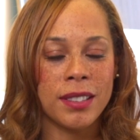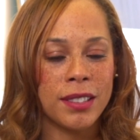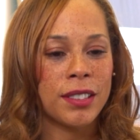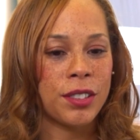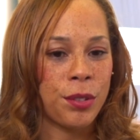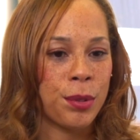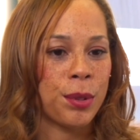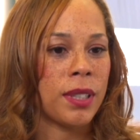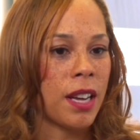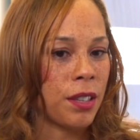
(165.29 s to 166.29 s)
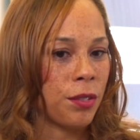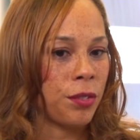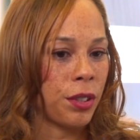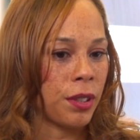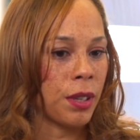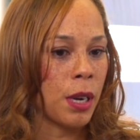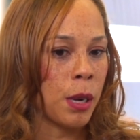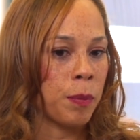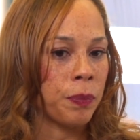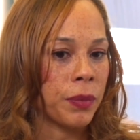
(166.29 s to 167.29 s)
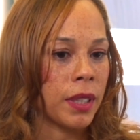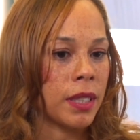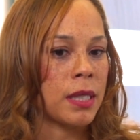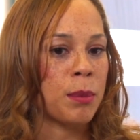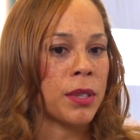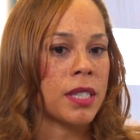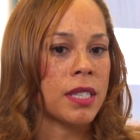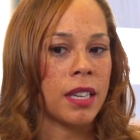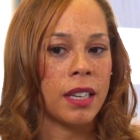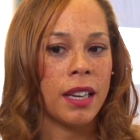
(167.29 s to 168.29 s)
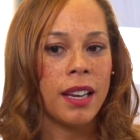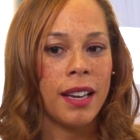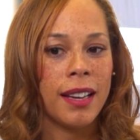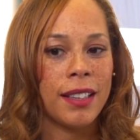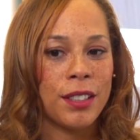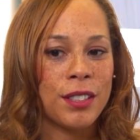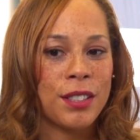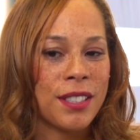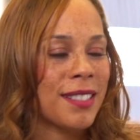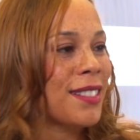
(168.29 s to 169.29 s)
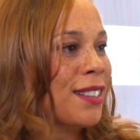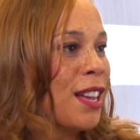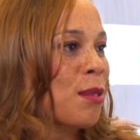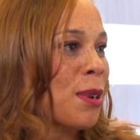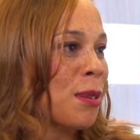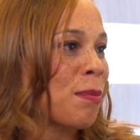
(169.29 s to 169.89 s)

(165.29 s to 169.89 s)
looked through a lot of your exhibits, and it's a lot about